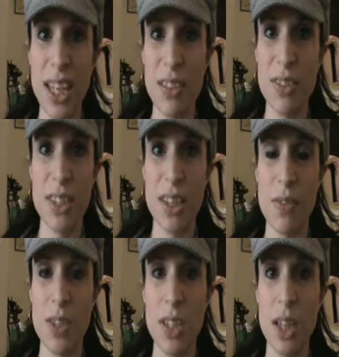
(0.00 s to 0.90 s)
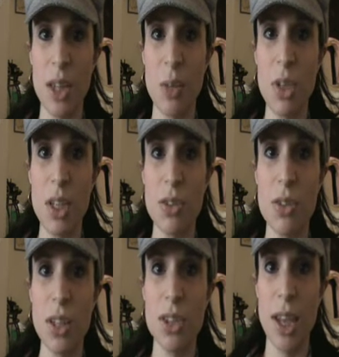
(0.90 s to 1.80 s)
even at 79. The minute you
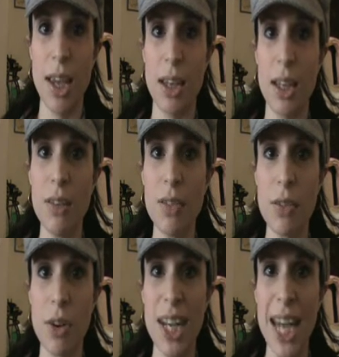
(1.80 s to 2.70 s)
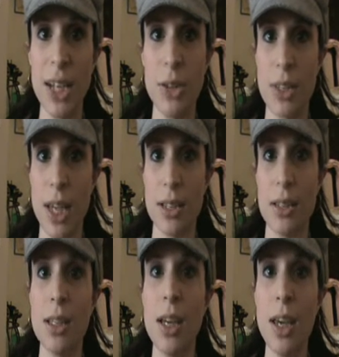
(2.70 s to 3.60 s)
touch 80, even for a
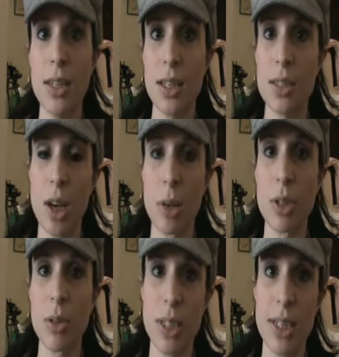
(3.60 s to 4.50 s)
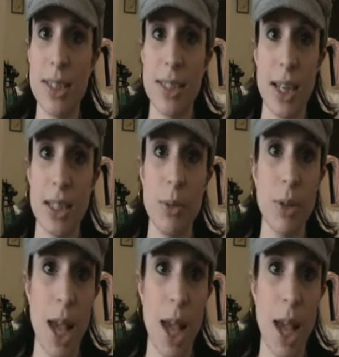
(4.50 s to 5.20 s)
nanosecond, they stop you. And that's exactly what